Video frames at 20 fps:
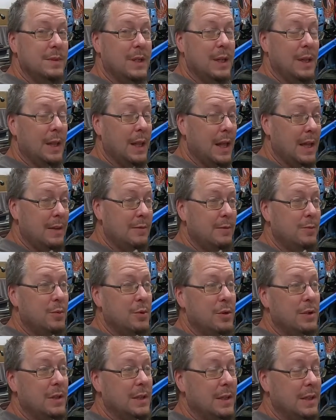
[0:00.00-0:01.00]
a lot of
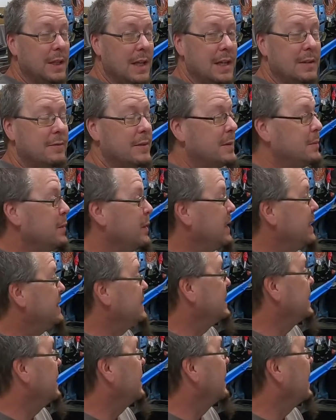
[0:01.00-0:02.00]
work, a lot of
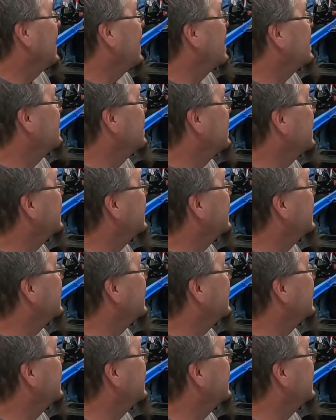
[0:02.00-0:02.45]
upgrades, and a lot of